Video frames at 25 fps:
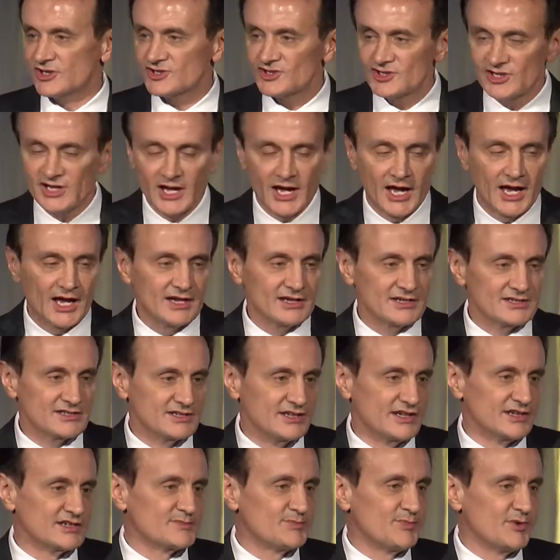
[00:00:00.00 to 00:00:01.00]
She has
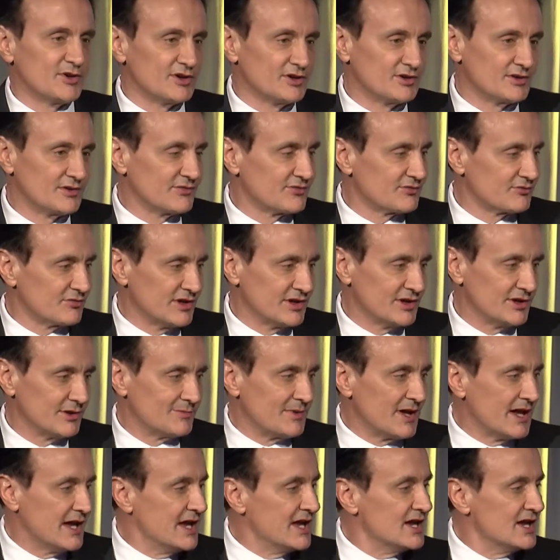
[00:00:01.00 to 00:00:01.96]
their spirit of freedom.